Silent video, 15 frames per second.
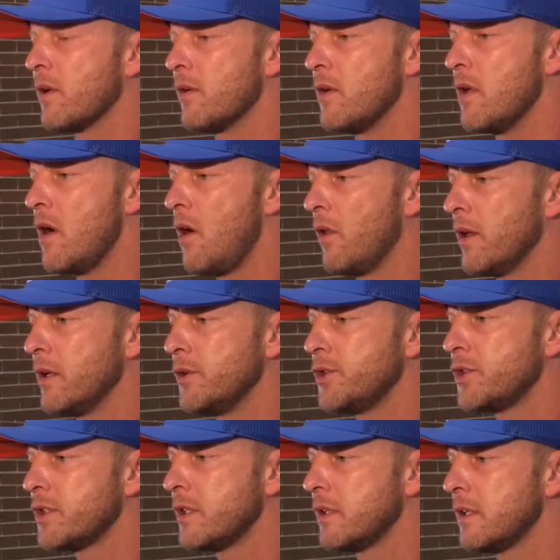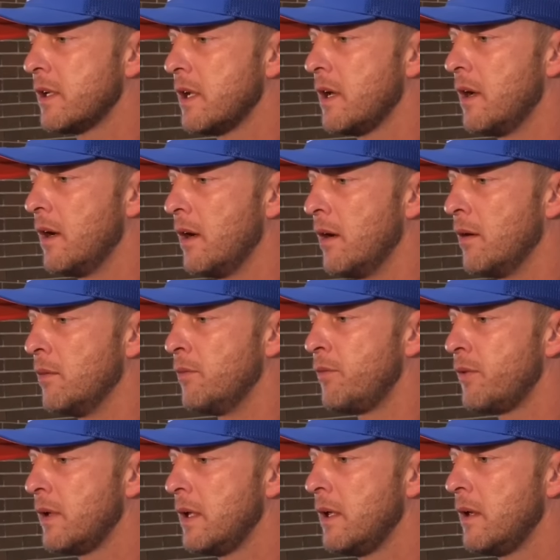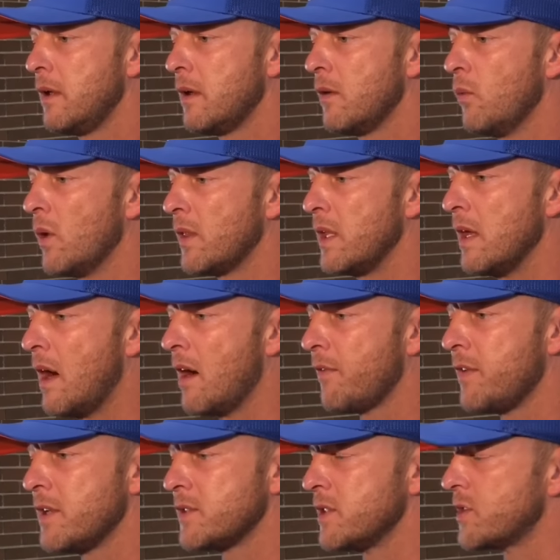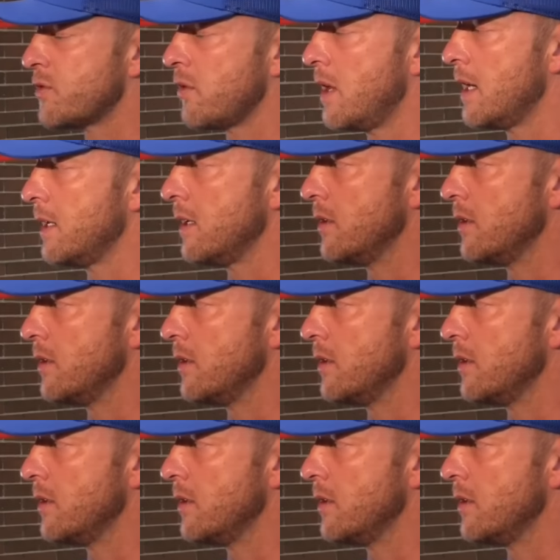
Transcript: their knowledge of what the offense is trying